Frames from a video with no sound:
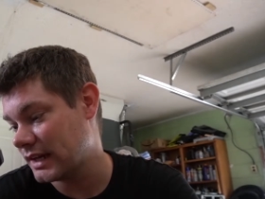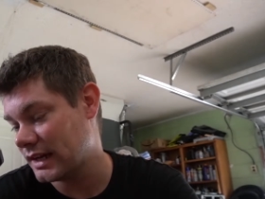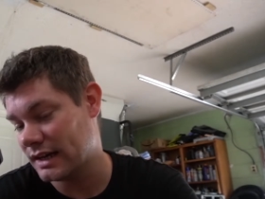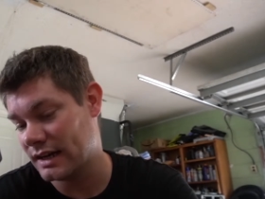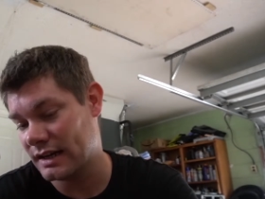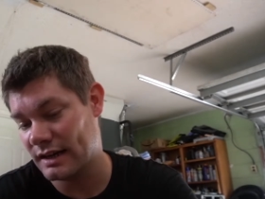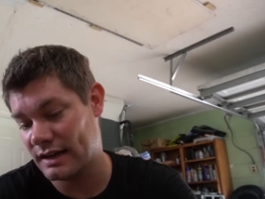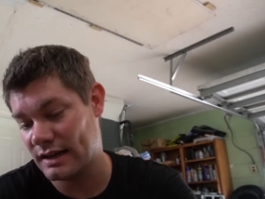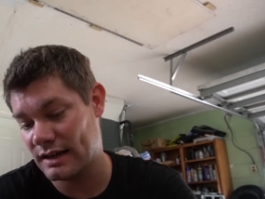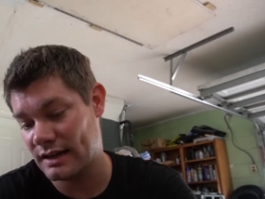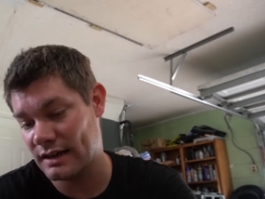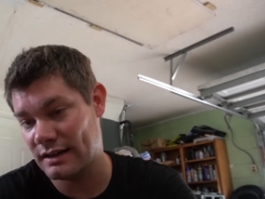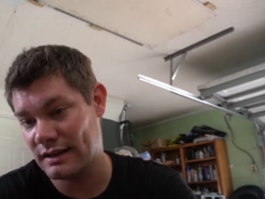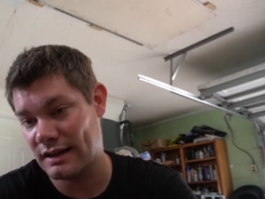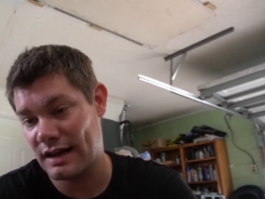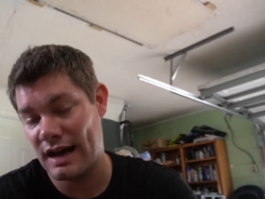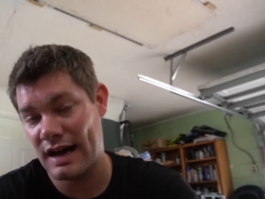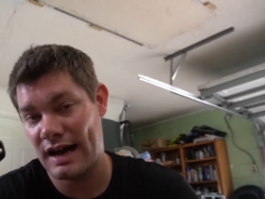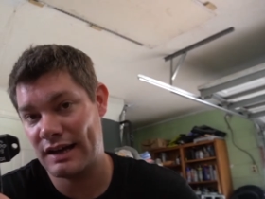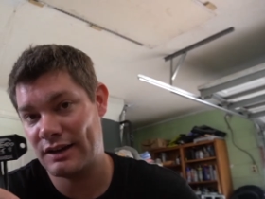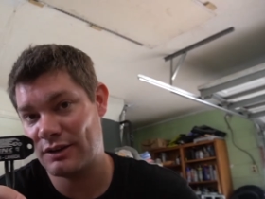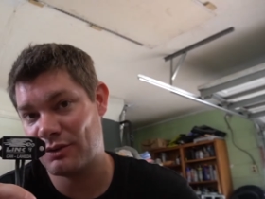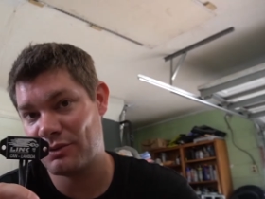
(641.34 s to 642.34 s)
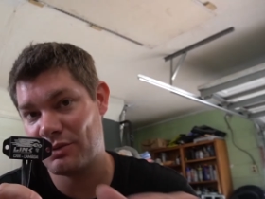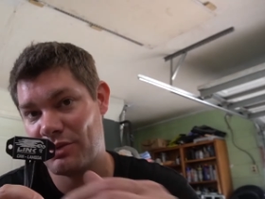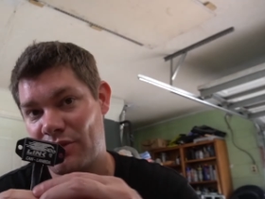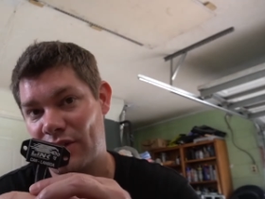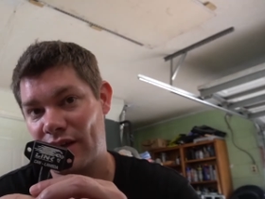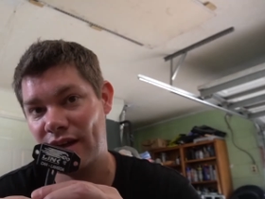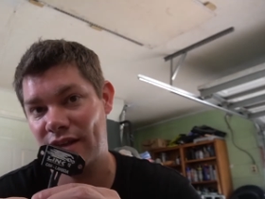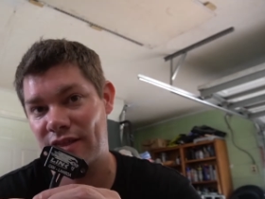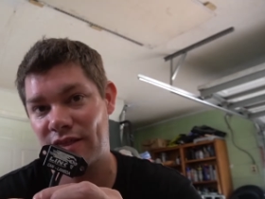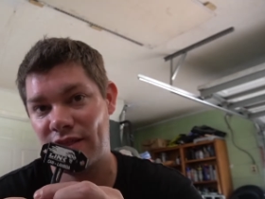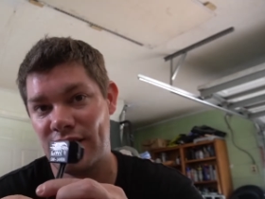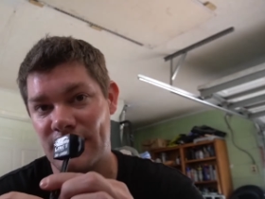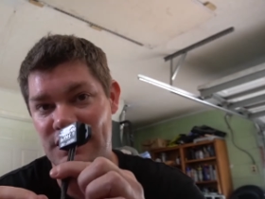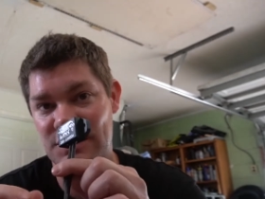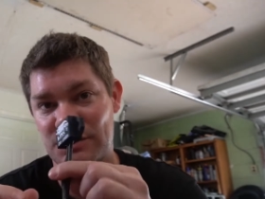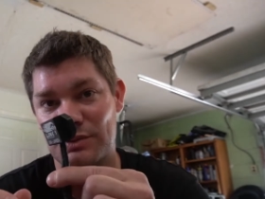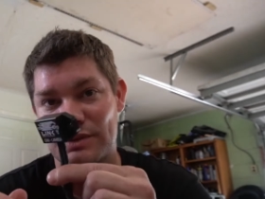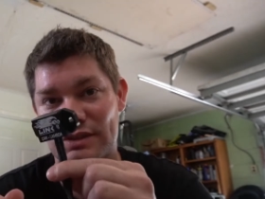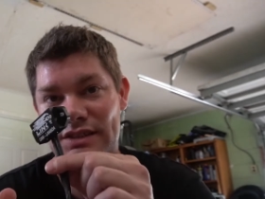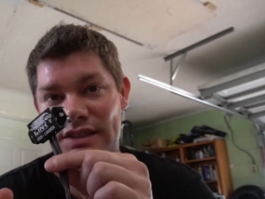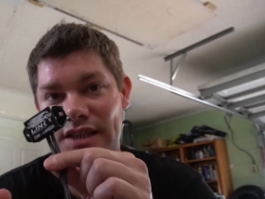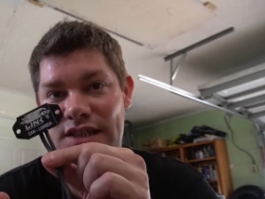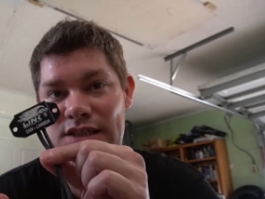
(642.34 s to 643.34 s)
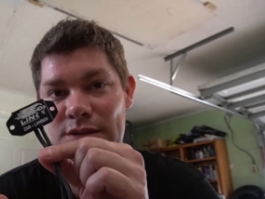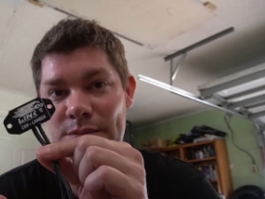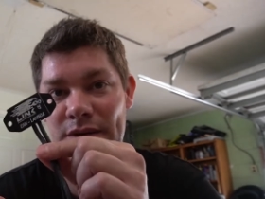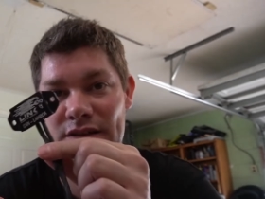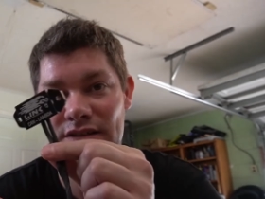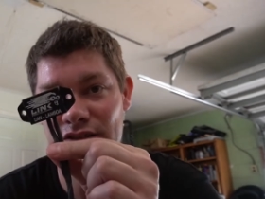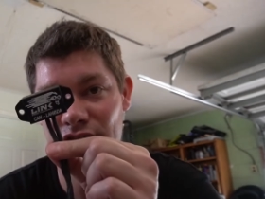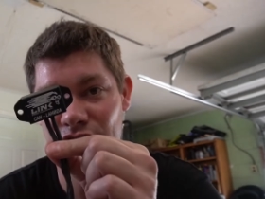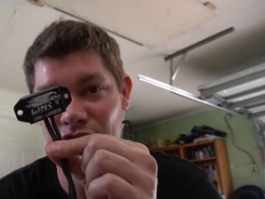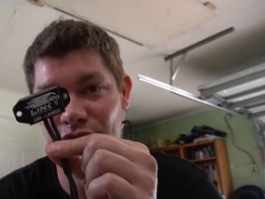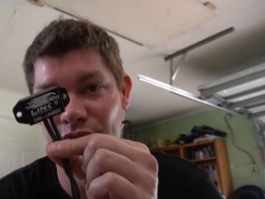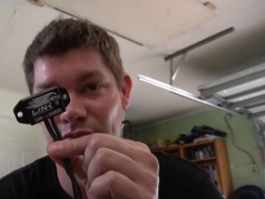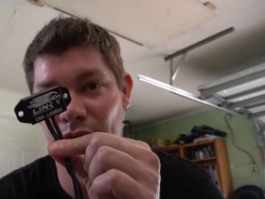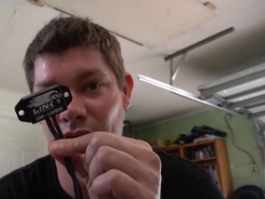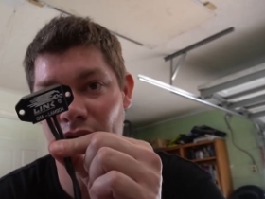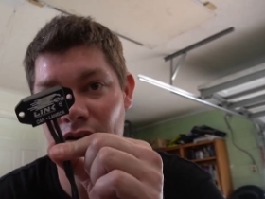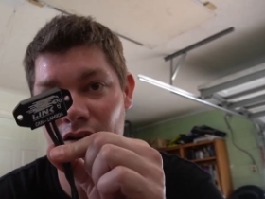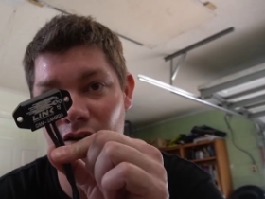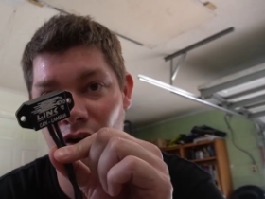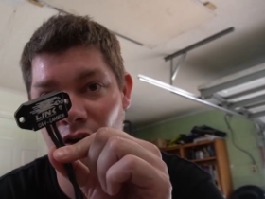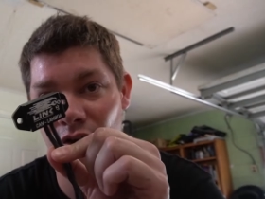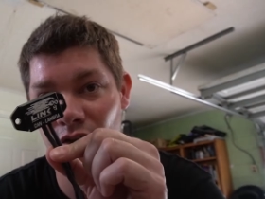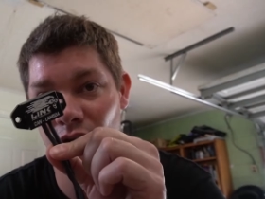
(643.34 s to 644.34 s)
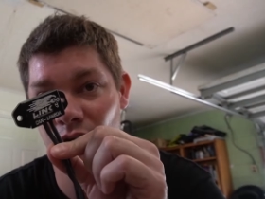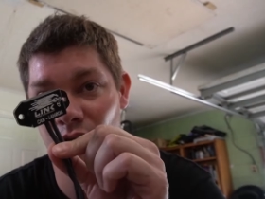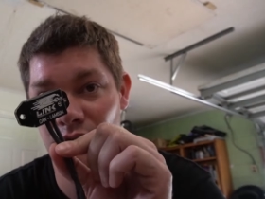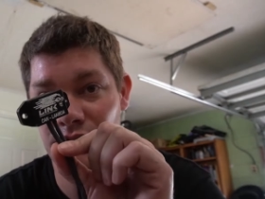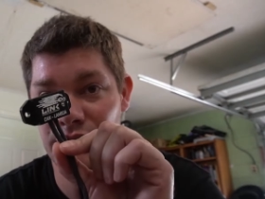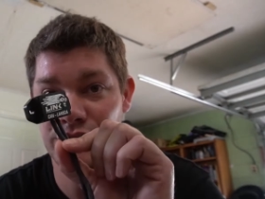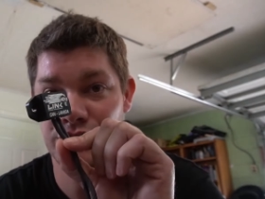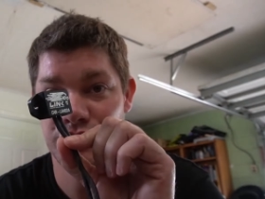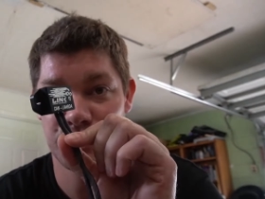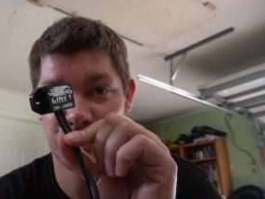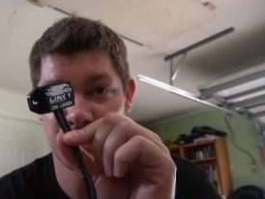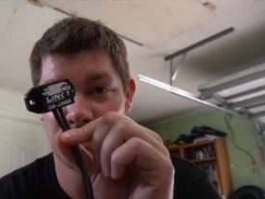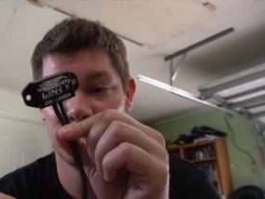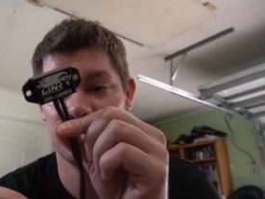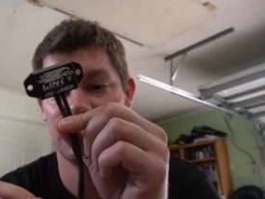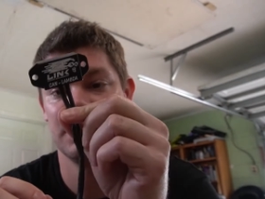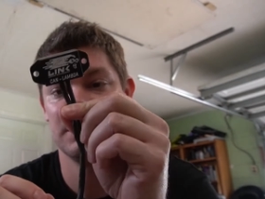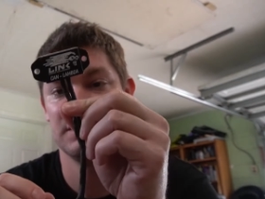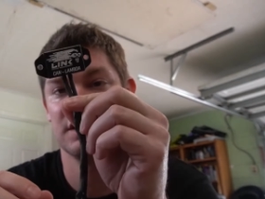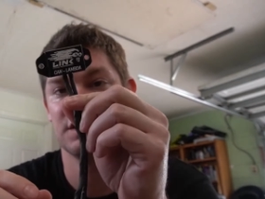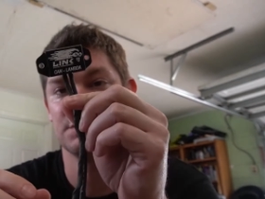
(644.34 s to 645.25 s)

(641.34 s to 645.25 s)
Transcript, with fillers: uh, I don't think this was the expensive part, although this should have been the